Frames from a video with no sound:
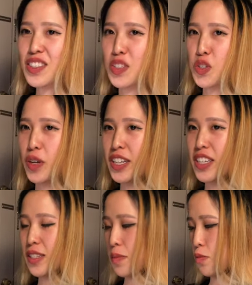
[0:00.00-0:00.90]
the
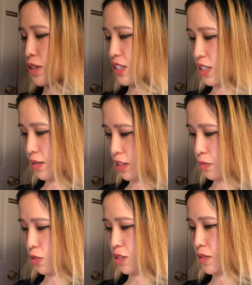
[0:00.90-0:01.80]
dragon poison type
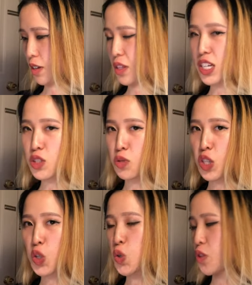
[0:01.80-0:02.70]
Pokemon. I think it's really
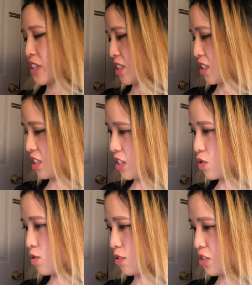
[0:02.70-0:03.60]
cool that it's a
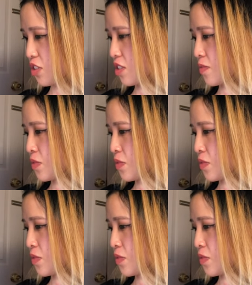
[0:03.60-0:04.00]
seahorse.